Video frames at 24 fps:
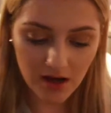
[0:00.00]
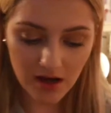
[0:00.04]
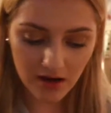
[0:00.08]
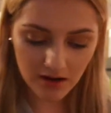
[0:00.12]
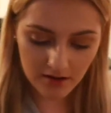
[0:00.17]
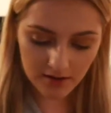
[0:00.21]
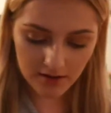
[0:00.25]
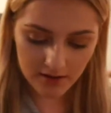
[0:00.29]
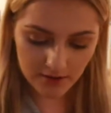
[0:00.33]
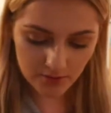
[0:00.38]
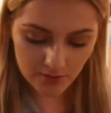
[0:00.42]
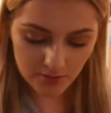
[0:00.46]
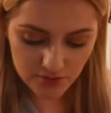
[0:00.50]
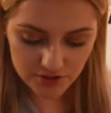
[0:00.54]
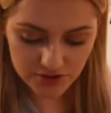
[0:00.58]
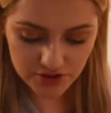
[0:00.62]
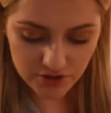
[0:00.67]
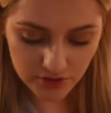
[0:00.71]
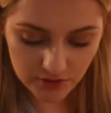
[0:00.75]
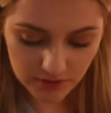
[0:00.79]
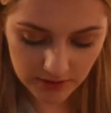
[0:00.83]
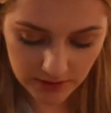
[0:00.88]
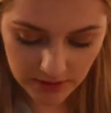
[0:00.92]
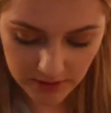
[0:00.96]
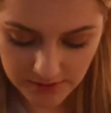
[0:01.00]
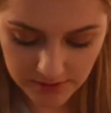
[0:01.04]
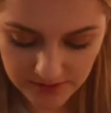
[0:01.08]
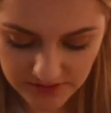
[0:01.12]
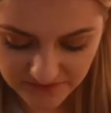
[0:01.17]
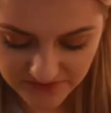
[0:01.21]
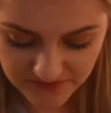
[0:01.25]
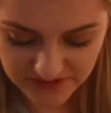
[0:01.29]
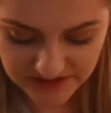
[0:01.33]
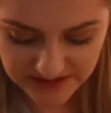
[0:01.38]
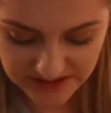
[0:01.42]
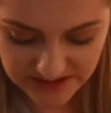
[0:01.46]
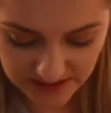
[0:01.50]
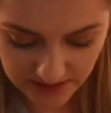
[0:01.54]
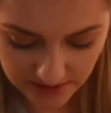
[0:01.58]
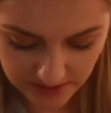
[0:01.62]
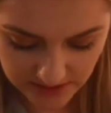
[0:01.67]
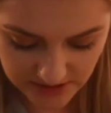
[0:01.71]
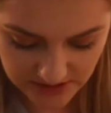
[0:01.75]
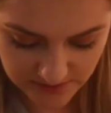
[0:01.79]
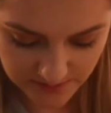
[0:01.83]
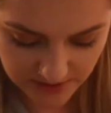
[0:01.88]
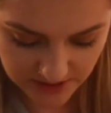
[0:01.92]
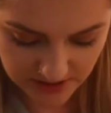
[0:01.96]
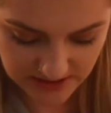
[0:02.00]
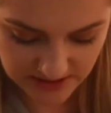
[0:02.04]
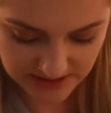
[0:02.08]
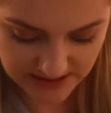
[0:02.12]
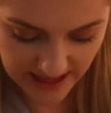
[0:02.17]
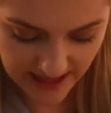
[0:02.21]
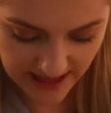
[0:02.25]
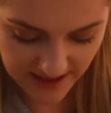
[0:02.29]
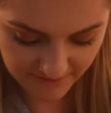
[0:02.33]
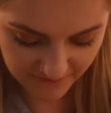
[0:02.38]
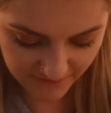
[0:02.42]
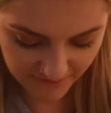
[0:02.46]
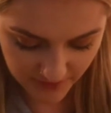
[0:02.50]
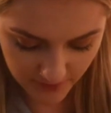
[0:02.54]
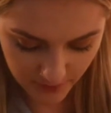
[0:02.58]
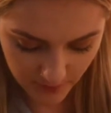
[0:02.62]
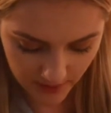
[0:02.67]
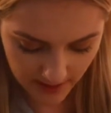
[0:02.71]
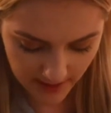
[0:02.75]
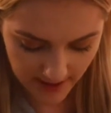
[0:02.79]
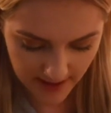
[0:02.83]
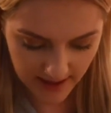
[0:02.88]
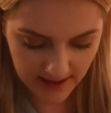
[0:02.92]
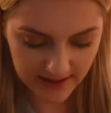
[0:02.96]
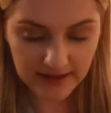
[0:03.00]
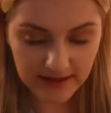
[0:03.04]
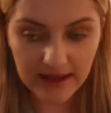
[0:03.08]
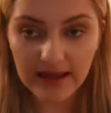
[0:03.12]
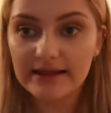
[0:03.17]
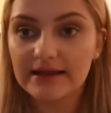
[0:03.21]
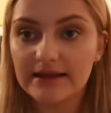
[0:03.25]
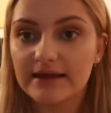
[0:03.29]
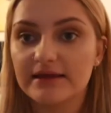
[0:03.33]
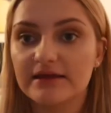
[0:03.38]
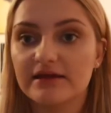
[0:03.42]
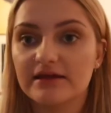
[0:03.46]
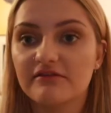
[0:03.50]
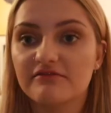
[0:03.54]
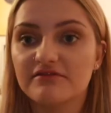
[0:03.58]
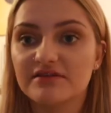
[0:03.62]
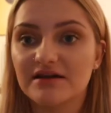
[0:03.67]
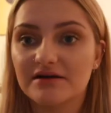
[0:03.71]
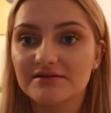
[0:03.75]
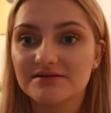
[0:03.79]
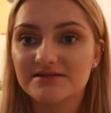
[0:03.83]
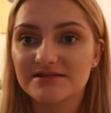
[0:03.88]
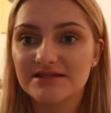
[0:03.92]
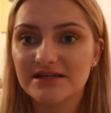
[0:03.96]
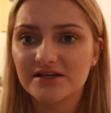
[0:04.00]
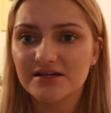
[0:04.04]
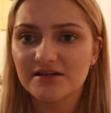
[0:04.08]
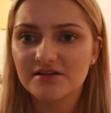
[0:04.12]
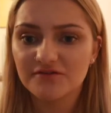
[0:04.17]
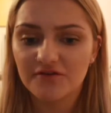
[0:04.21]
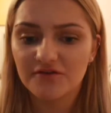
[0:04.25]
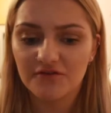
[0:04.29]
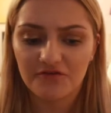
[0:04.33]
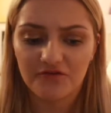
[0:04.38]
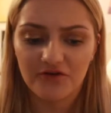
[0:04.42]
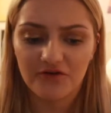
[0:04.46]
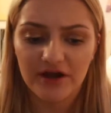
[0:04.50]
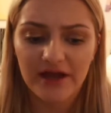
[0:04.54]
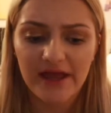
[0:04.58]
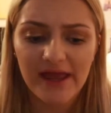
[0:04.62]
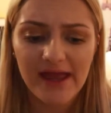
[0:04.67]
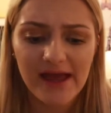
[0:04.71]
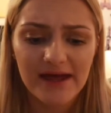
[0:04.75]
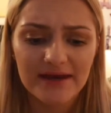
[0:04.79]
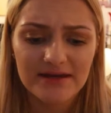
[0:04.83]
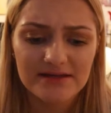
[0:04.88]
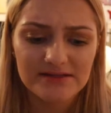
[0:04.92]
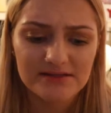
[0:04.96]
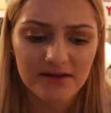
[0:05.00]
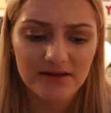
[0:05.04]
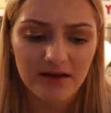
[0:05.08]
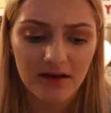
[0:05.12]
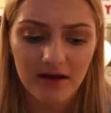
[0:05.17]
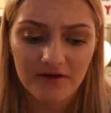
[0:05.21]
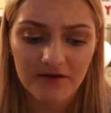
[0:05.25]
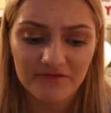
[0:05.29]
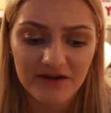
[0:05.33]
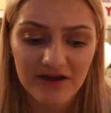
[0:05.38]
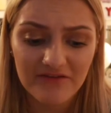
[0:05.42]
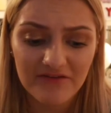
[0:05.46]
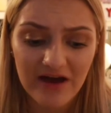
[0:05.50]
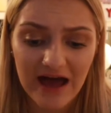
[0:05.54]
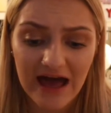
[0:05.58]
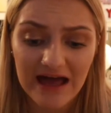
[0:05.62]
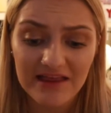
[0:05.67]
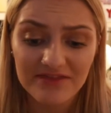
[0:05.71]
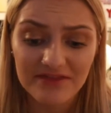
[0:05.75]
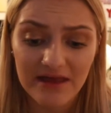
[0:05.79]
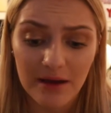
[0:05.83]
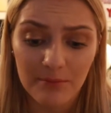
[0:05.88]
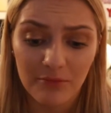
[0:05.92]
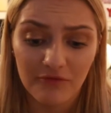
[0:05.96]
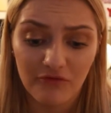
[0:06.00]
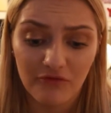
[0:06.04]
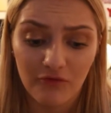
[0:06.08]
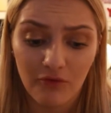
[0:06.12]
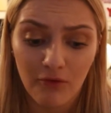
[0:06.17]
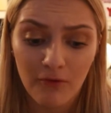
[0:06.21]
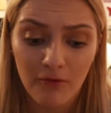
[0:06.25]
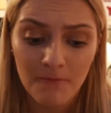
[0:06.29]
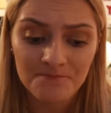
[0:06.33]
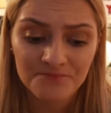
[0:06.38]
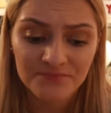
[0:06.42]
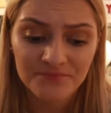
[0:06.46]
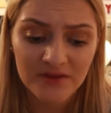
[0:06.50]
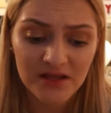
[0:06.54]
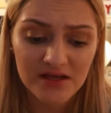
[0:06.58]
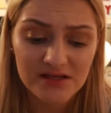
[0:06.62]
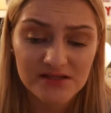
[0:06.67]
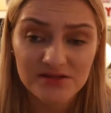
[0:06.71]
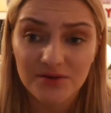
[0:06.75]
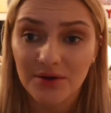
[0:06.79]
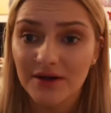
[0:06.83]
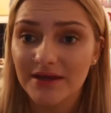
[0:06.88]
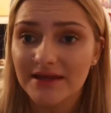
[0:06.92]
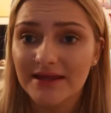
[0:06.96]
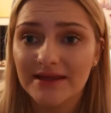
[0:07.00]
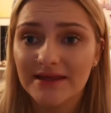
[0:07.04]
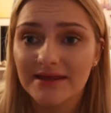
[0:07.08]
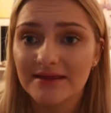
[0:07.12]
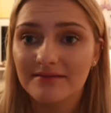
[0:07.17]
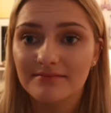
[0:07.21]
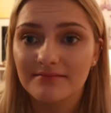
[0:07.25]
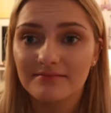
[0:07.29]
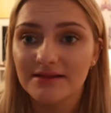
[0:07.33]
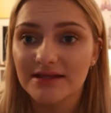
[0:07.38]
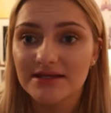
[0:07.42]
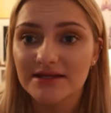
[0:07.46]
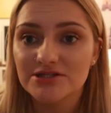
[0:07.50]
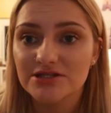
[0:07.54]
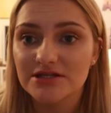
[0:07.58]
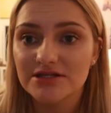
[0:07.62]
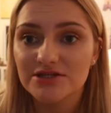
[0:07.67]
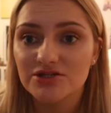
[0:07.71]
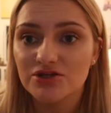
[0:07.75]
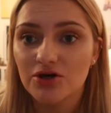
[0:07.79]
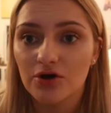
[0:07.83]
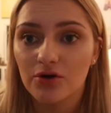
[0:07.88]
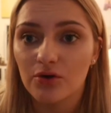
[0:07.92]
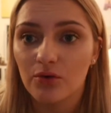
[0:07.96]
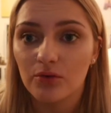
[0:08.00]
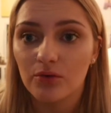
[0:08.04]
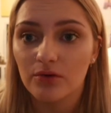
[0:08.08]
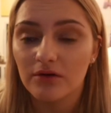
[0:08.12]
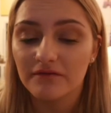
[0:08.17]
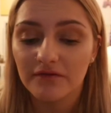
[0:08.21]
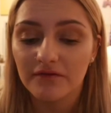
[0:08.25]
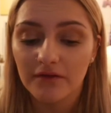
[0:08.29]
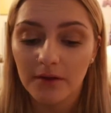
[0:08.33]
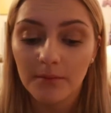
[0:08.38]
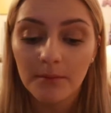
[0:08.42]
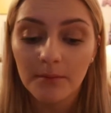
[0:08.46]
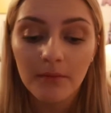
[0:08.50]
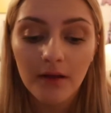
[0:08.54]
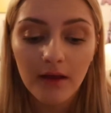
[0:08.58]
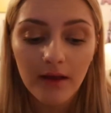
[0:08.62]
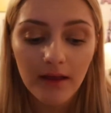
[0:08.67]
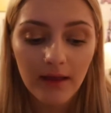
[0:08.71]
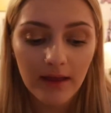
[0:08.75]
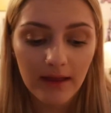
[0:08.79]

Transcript: I also got loads of stickers because everywhere in L A gives out stickers for free, and it's like I've never had that before, so I literally took all of them